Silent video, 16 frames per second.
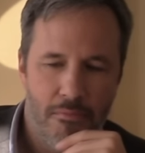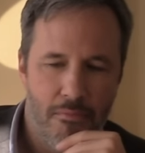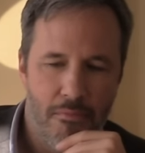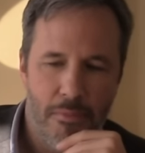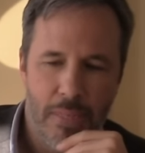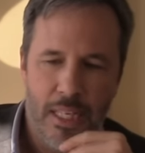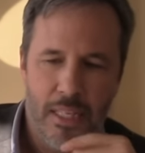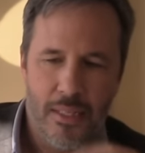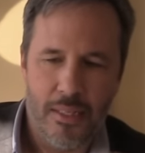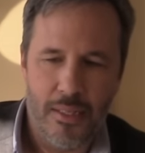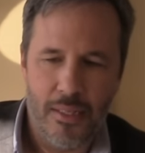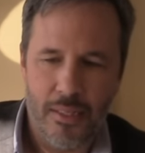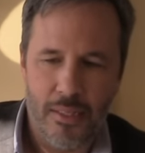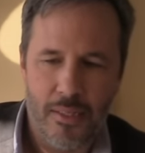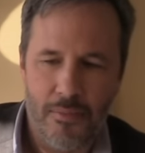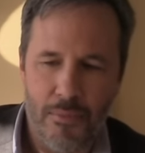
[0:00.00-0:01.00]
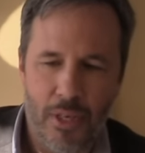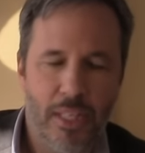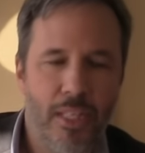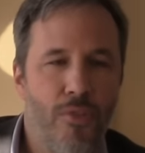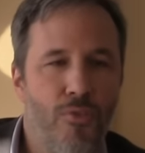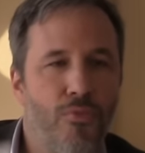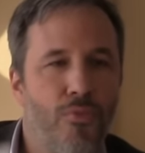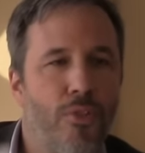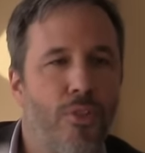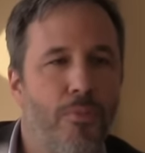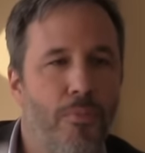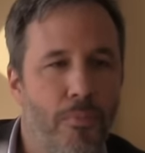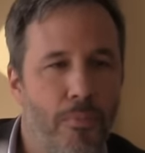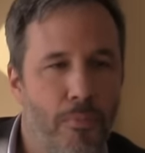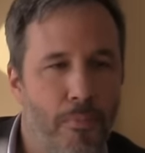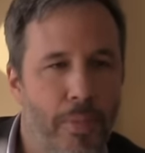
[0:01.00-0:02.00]
means, the, the money to
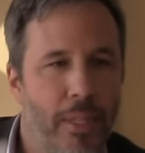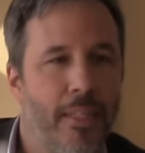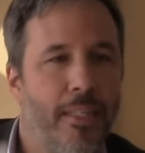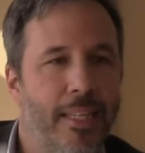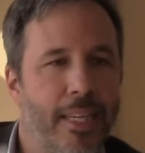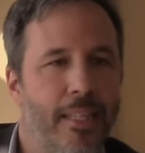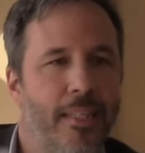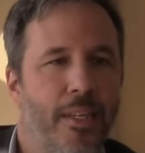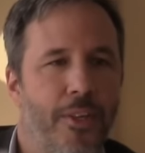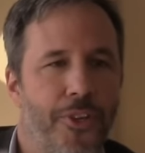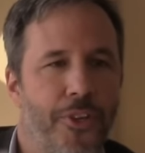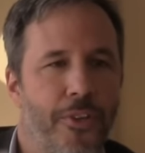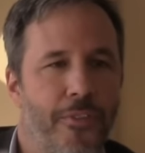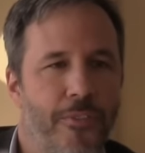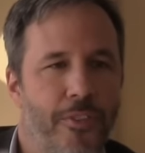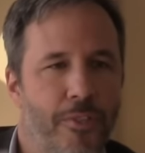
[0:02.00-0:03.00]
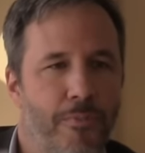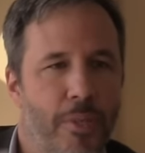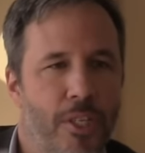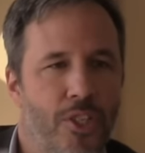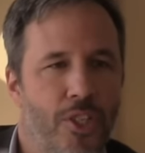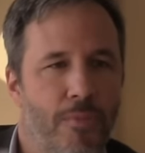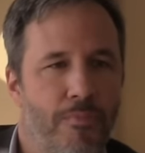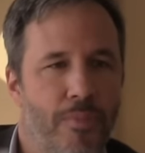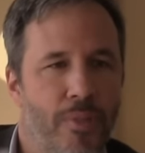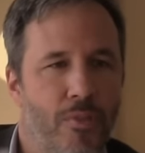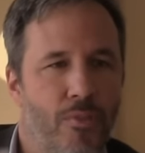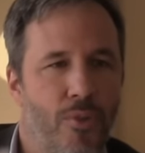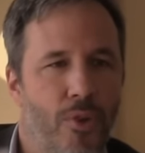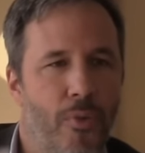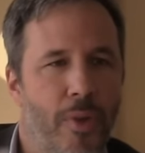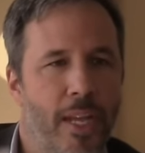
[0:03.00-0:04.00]
build the interior of the spaceship,
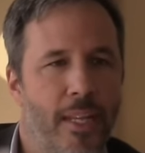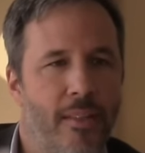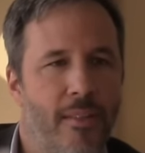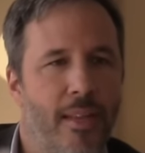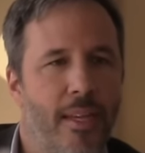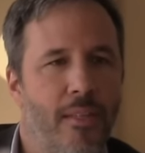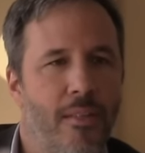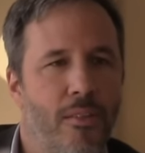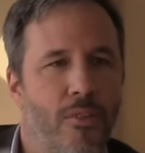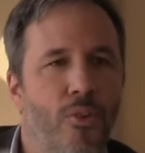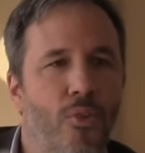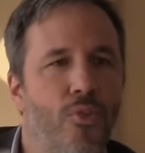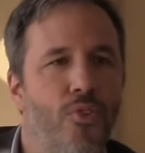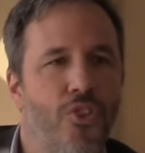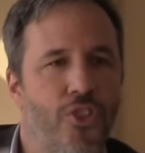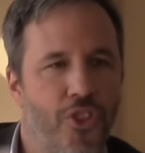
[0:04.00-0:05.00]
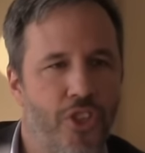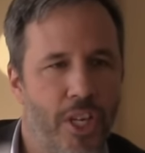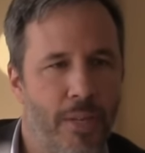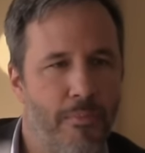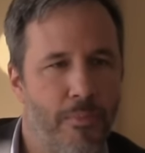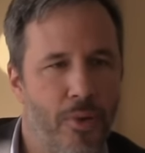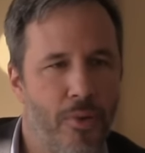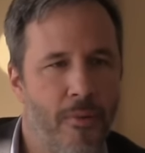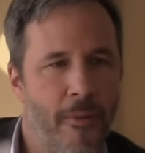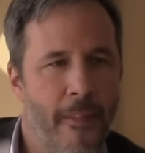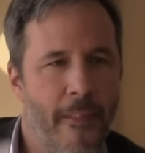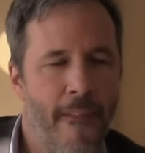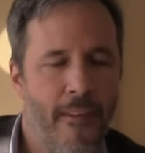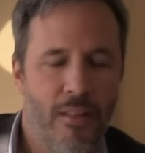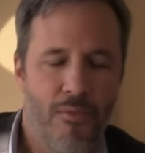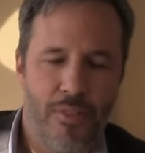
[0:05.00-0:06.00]
to create that huge chamber.
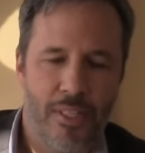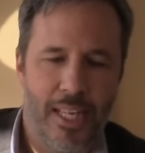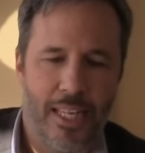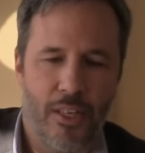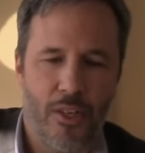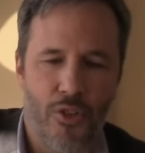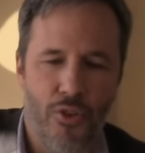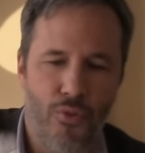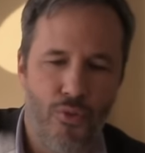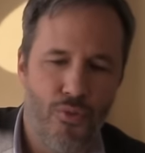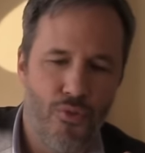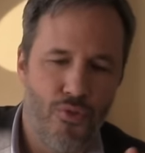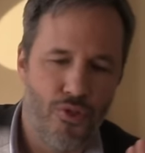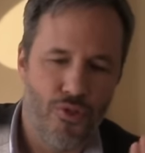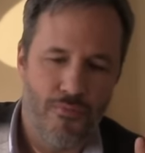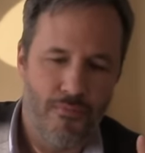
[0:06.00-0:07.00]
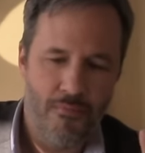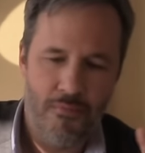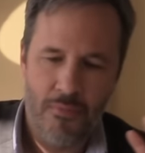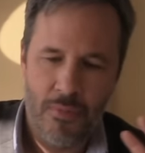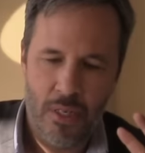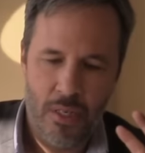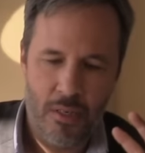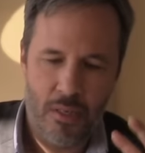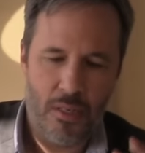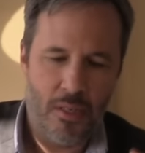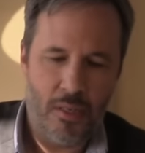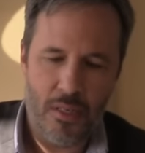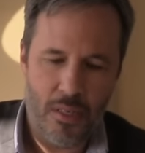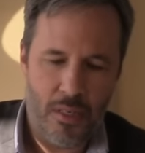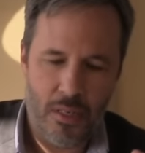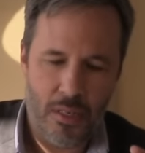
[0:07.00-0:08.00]
It was like a huge
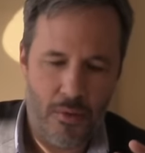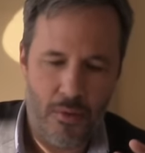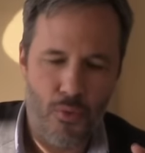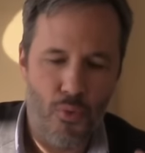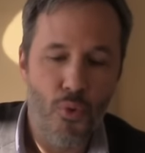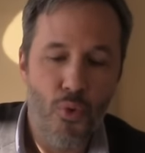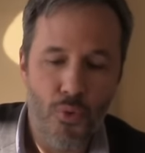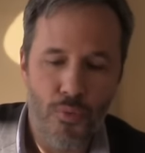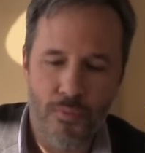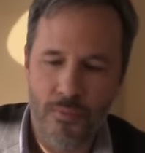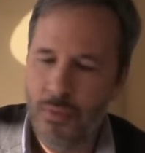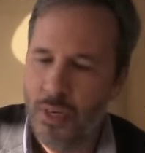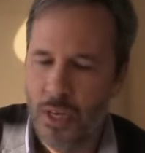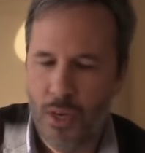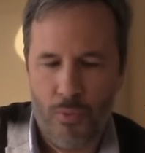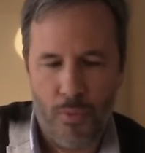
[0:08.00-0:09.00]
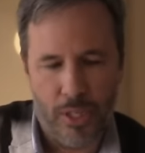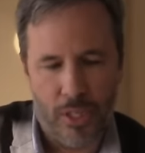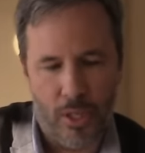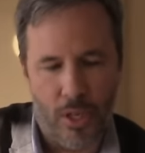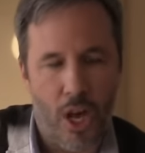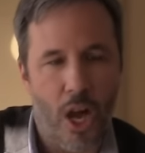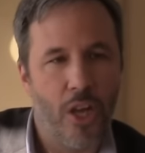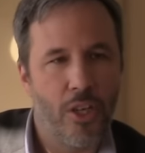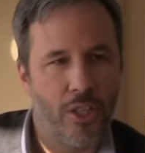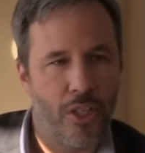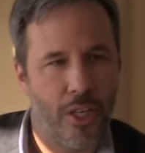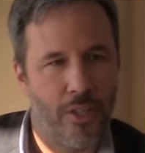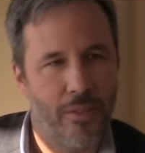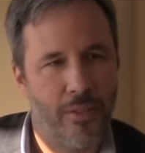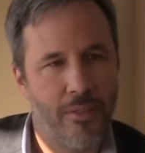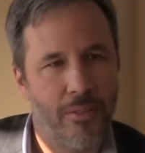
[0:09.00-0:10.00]
uh, room with a long
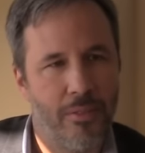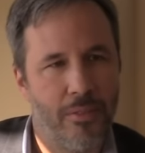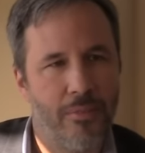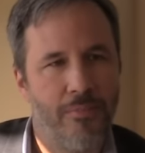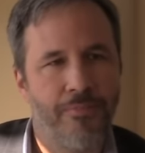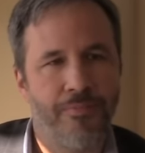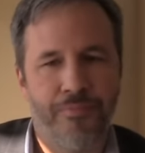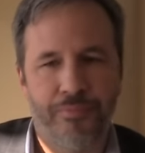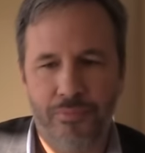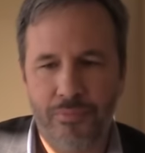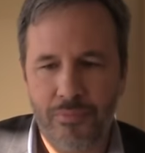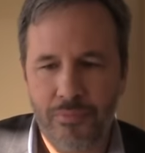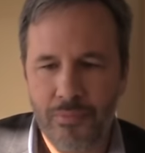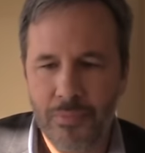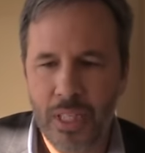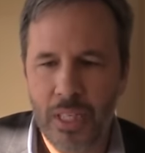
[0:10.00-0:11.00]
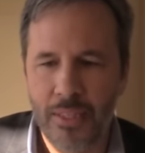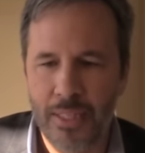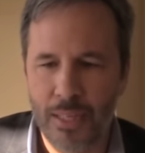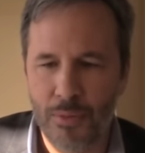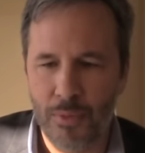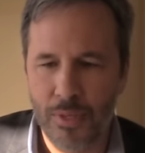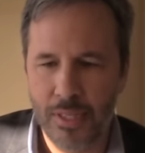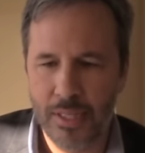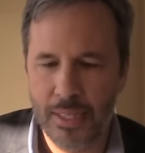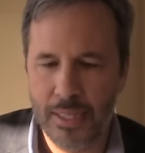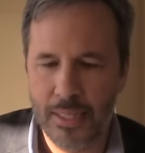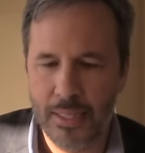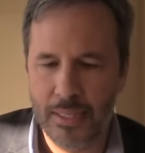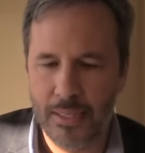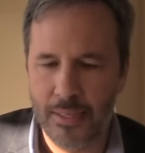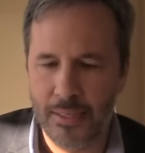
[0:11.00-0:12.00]
tunnel, you know, that was
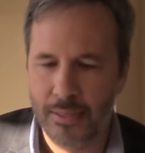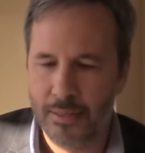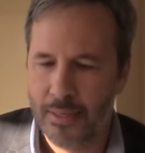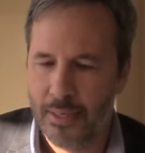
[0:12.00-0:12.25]
uh,